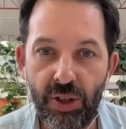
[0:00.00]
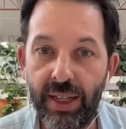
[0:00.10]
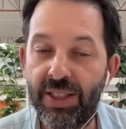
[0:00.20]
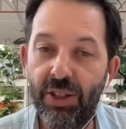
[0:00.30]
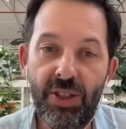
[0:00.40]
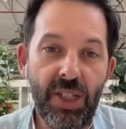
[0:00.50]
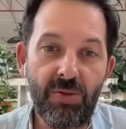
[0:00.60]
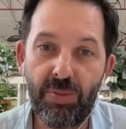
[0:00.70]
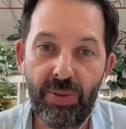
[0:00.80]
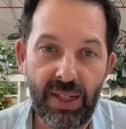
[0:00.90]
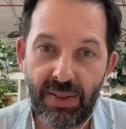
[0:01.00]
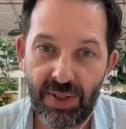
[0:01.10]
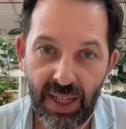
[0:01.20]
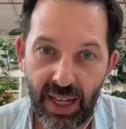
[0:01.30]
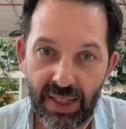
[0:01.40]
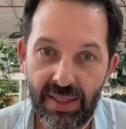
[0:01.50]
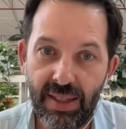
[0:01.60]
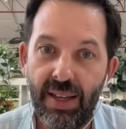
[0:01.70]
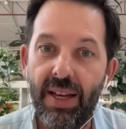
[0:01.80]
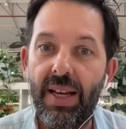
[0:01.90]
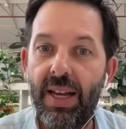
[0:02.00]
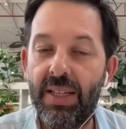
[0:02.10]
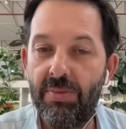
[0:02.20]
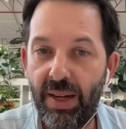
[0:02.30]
And it's not just repressive states, it's